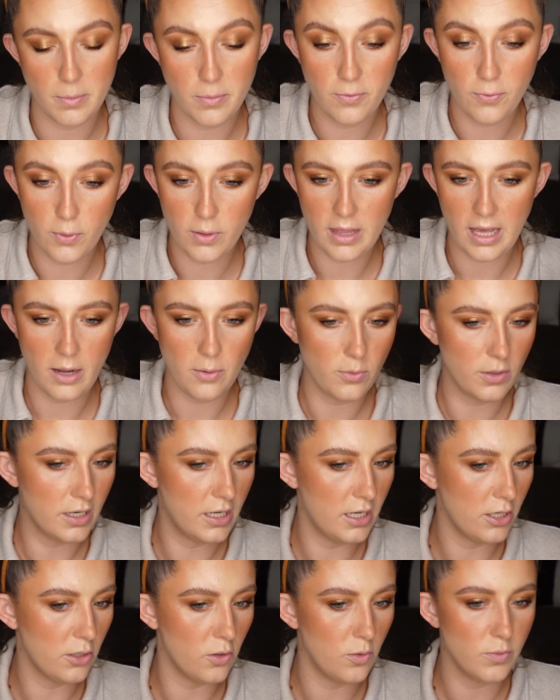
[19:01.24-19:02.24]
before that, we're
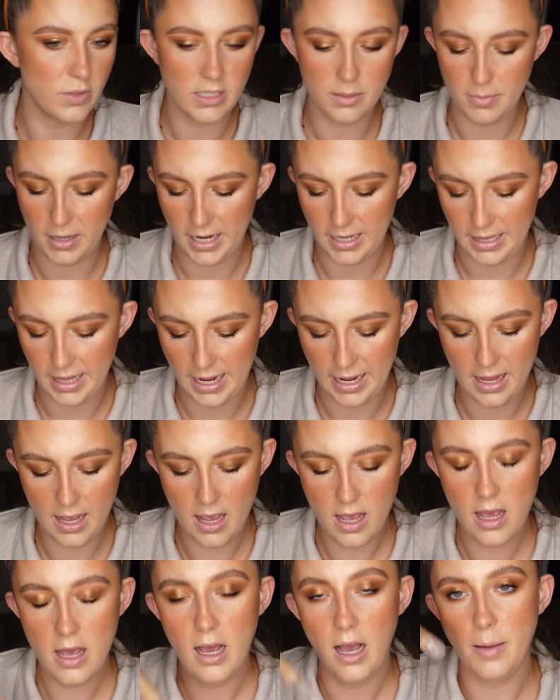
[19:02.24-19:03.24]
gonna go in with some highlight.
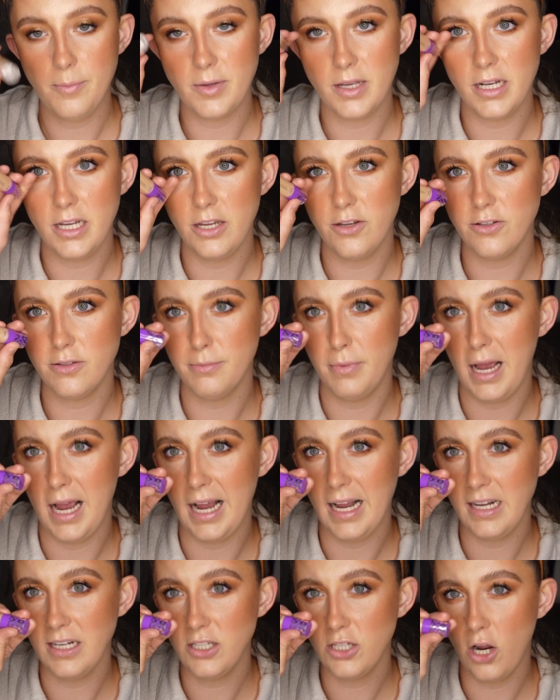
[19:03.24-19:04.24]
I'm gonna use
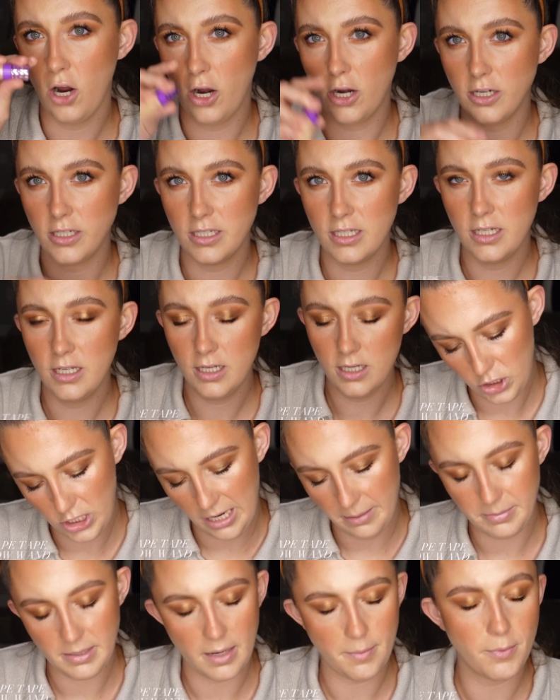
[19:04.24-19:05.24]
my Tarte
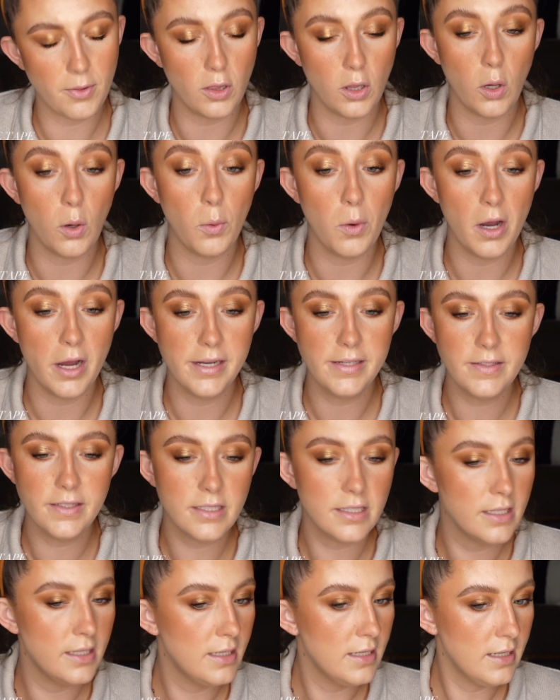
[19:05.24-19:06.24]
Shape Tape Glow
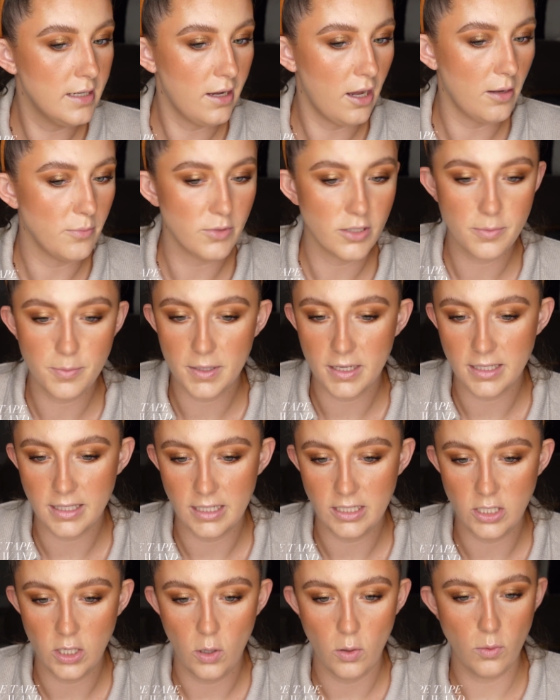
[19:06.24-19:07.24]
Wand, just because
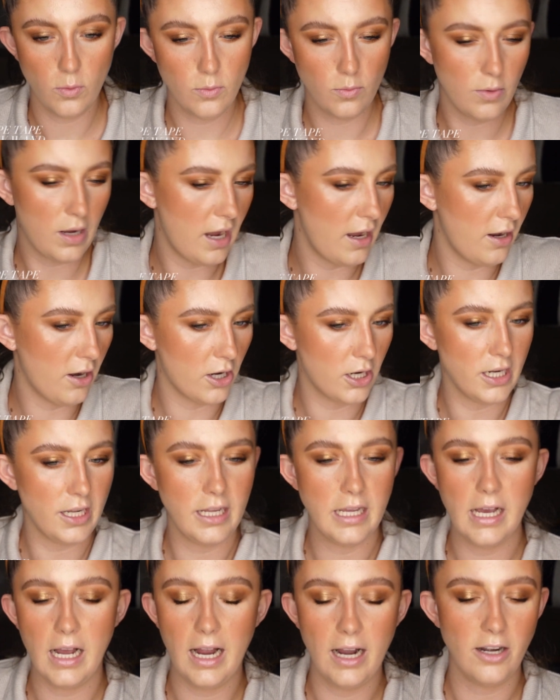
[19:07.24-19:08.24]
I
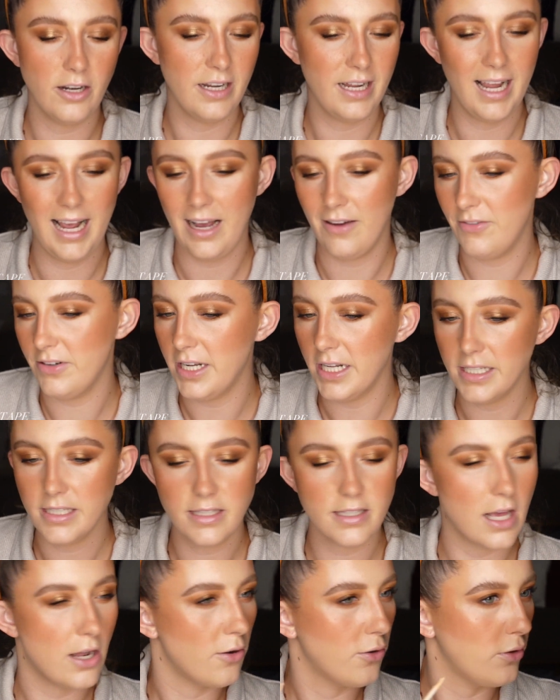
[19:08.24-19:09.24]
already have a nice
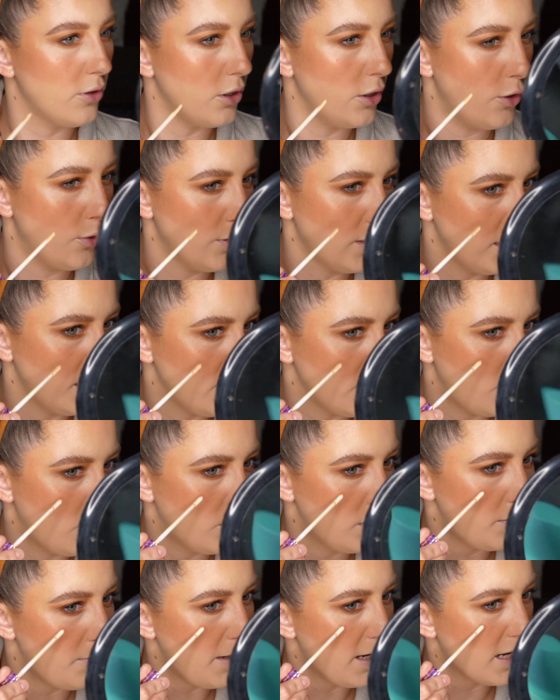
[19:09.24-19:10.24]
subtle glow and I don't
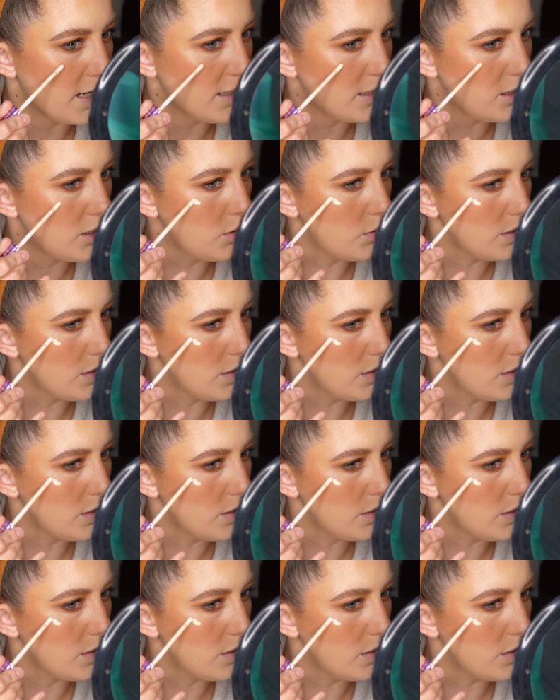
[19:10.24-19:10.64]
wanna make it too